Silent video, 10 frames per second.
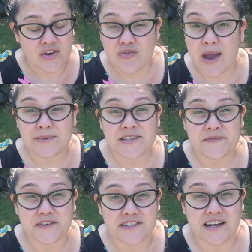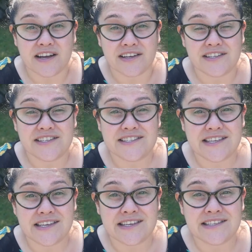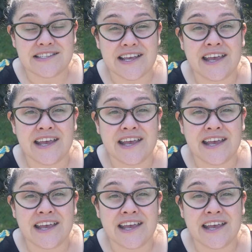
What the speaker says: grabs the first guy she sees,